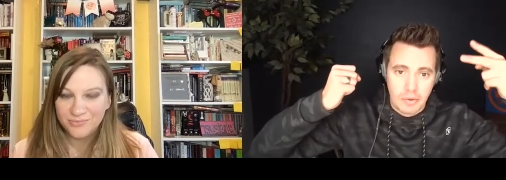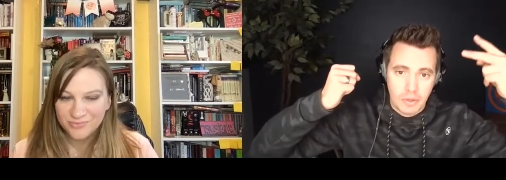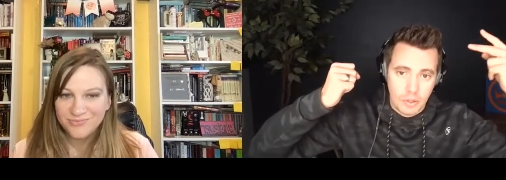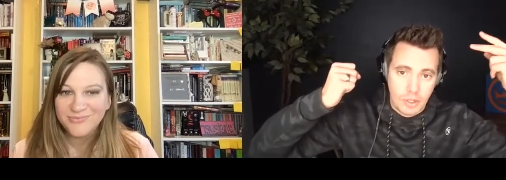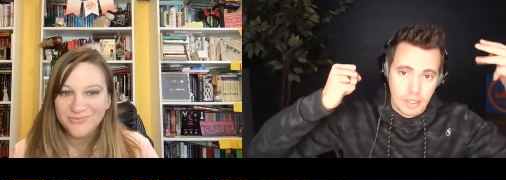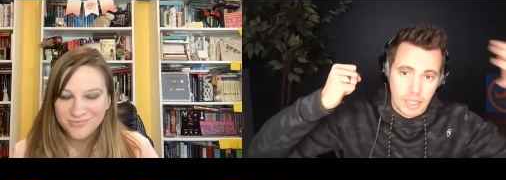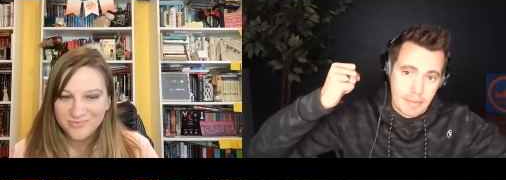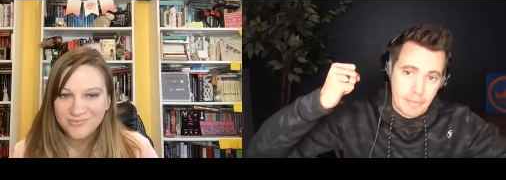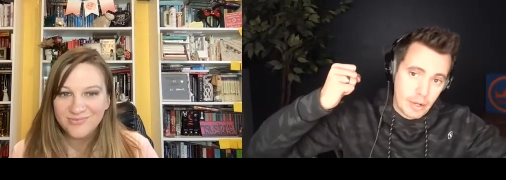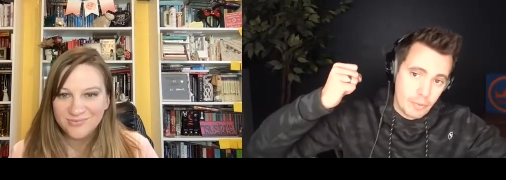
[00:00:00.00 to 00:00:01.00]
Speaker 1: You can
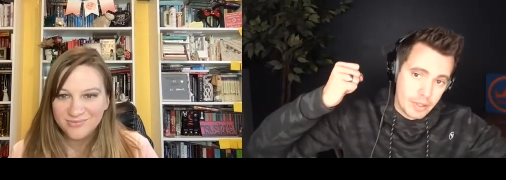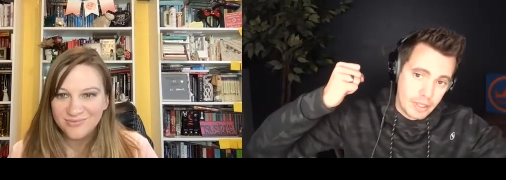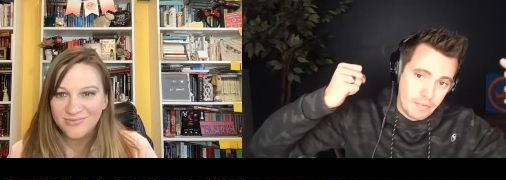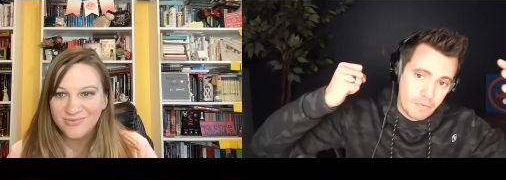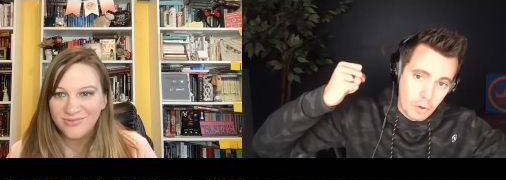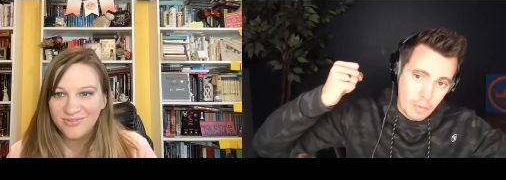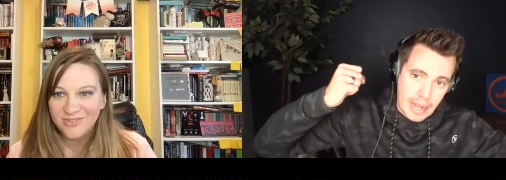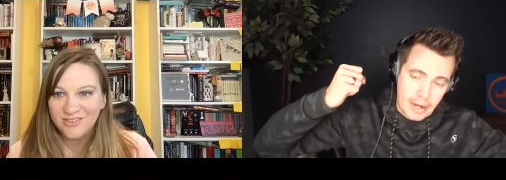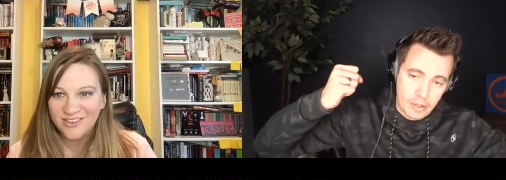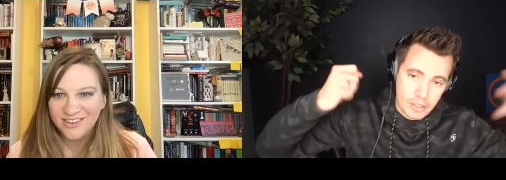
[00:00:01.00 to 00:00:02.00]
collaborate with a
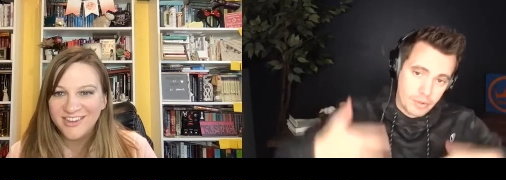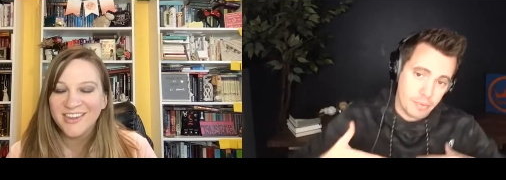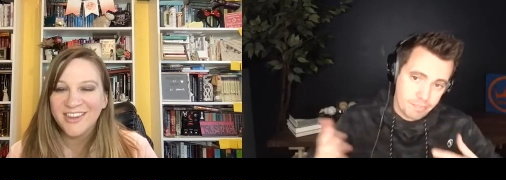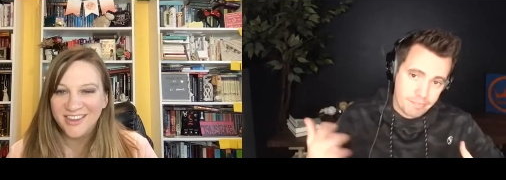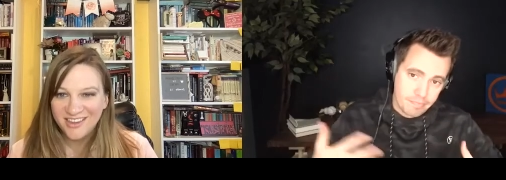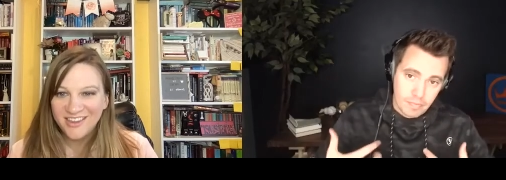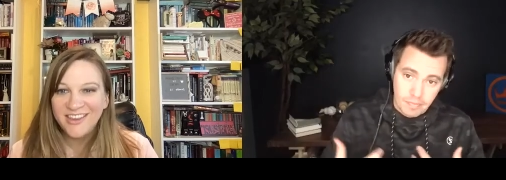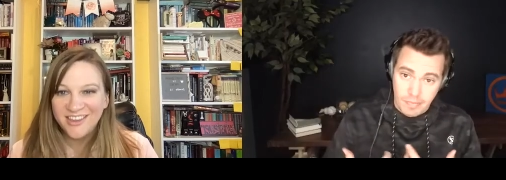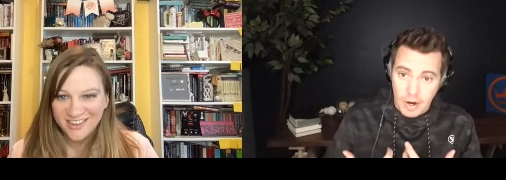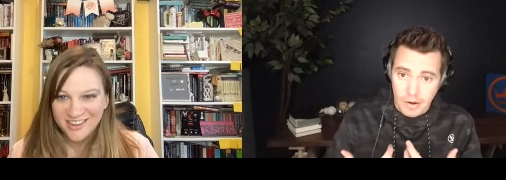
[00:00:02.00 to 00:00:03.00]
formatter. So
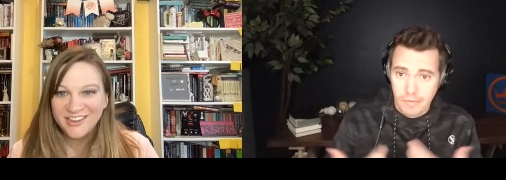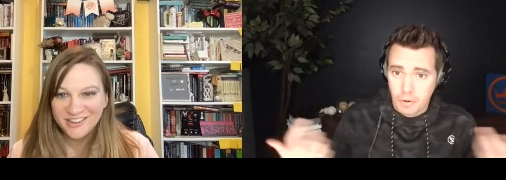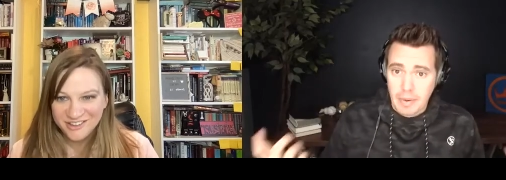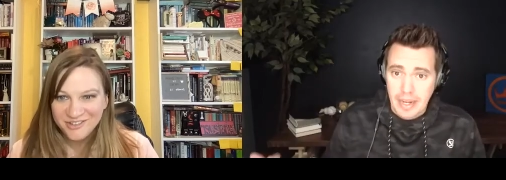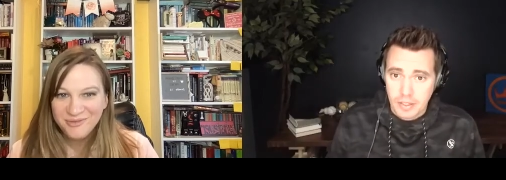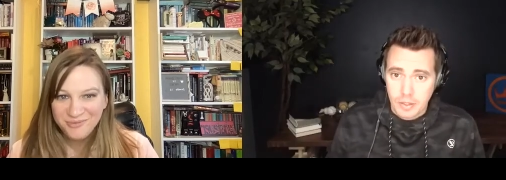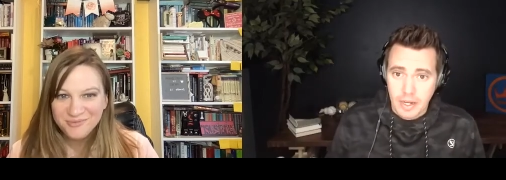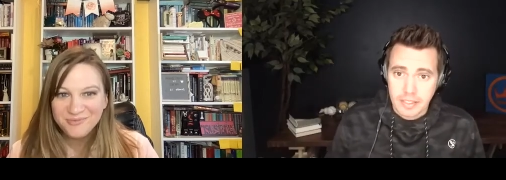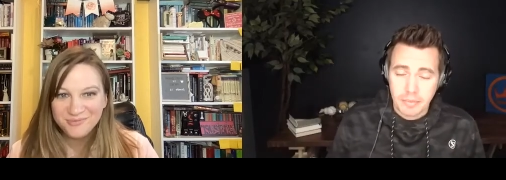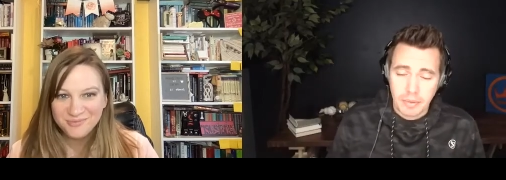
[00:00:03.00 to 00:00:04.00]
our formatting is
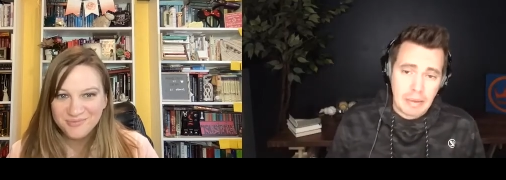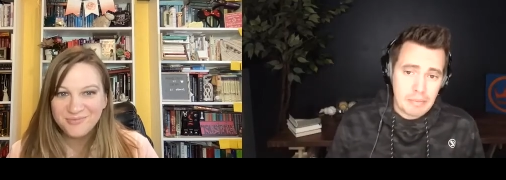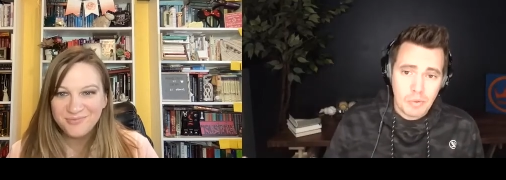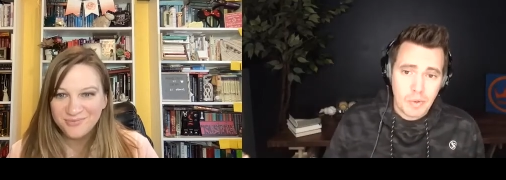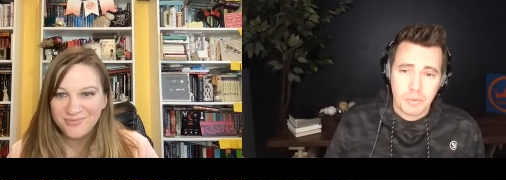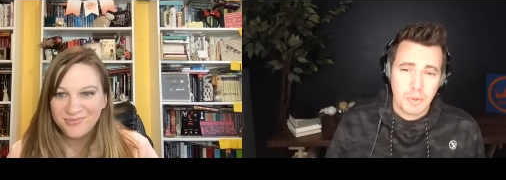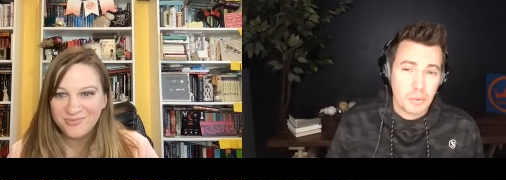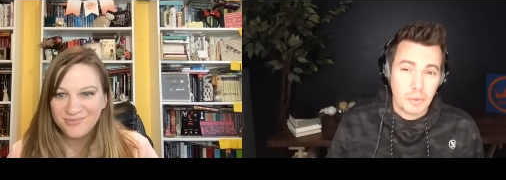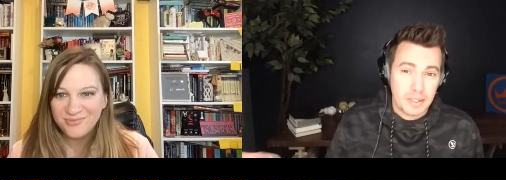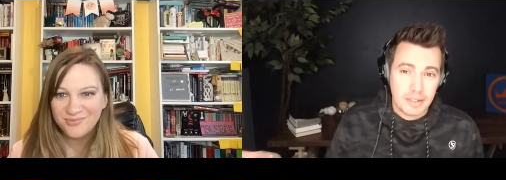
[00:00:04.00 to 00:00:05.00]
awesome, but maybe you want to work with
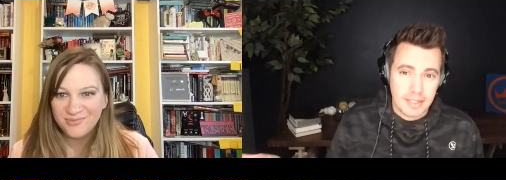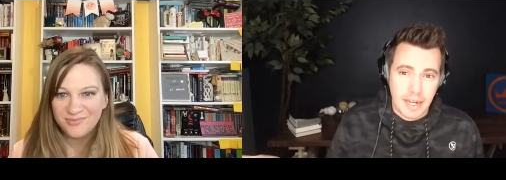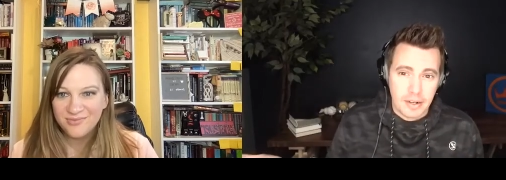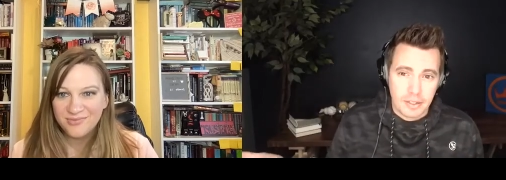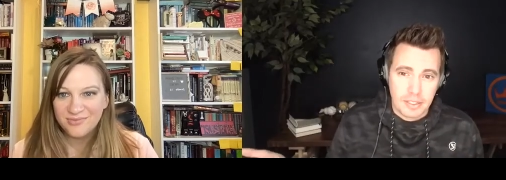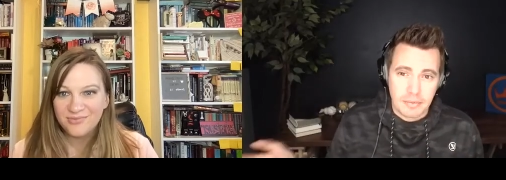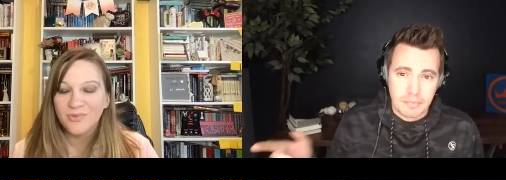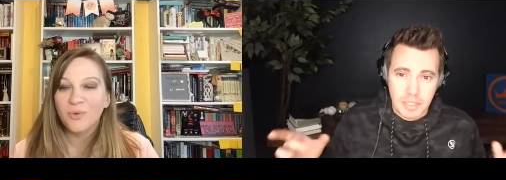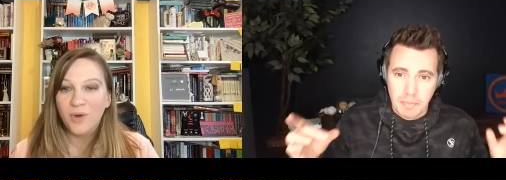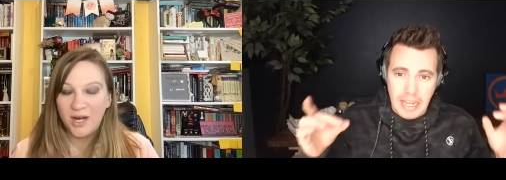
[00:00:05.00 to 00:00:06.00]
a designer to, to
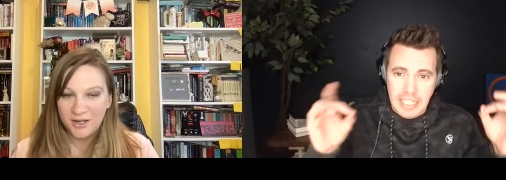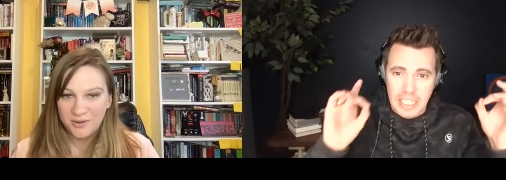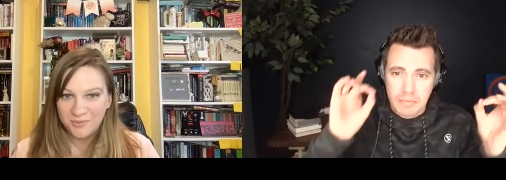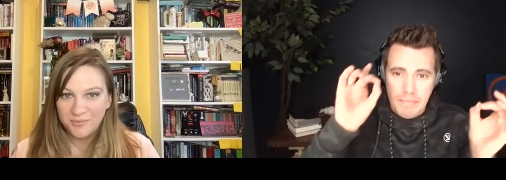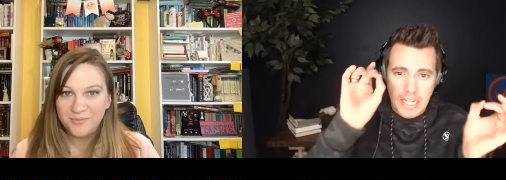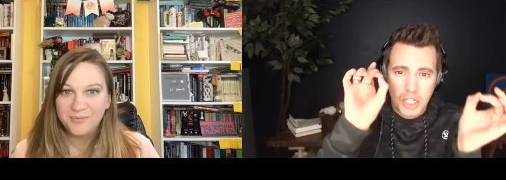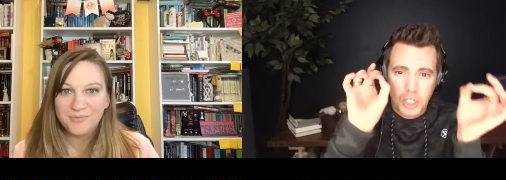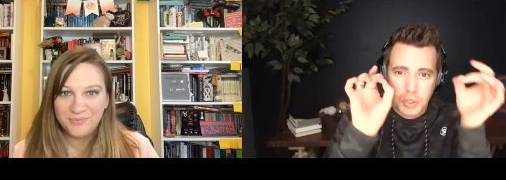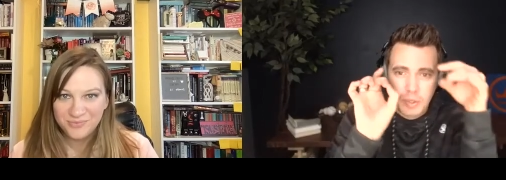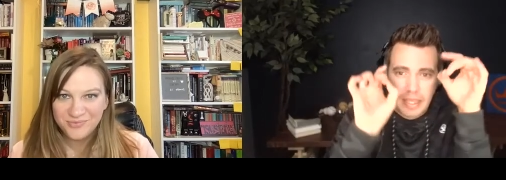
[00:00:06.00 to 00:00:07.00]
make right.
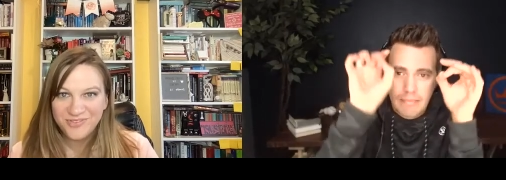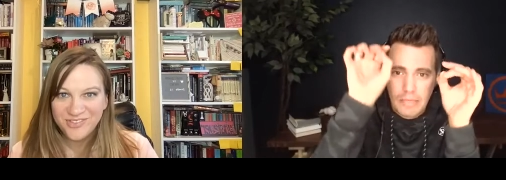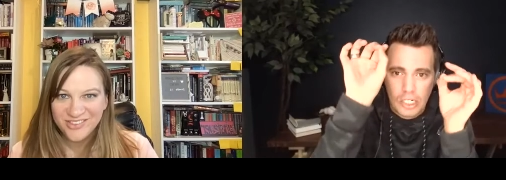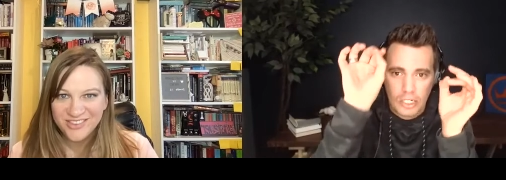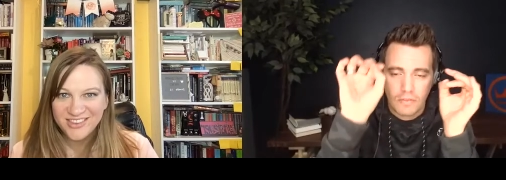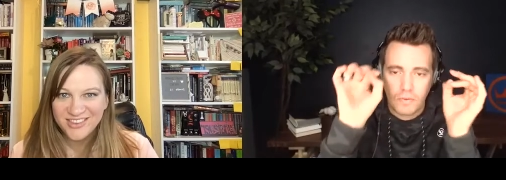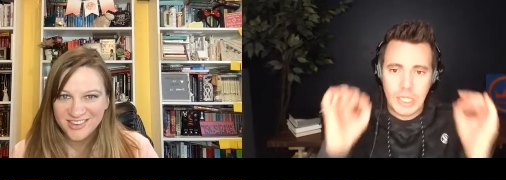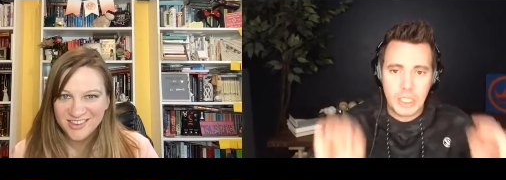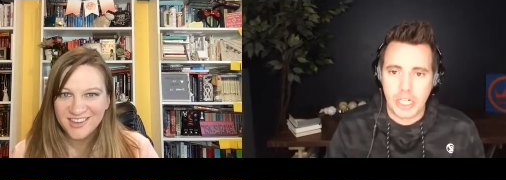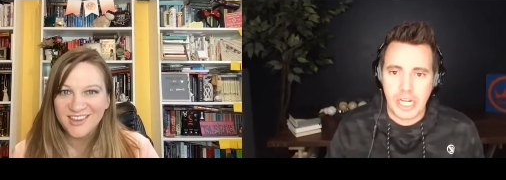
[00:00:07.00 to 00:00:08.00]
special images for
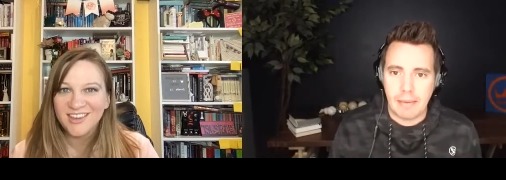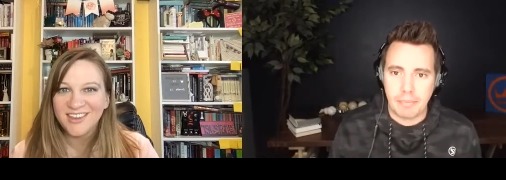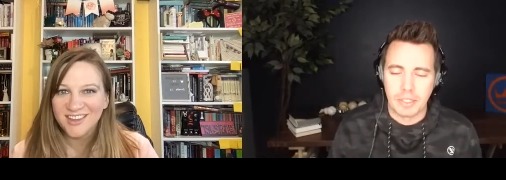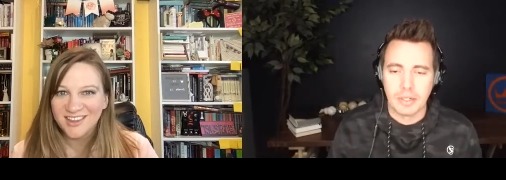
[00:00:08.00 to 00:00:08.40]
each chapter.